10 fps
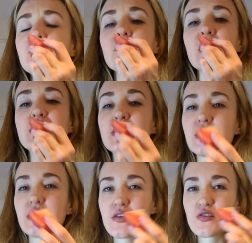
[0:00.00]
Still
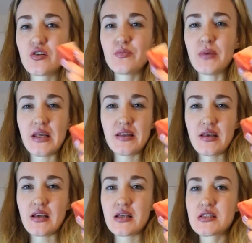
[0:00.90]
tastes good, but I think
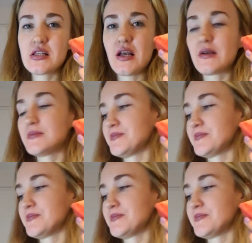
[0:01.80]
it's like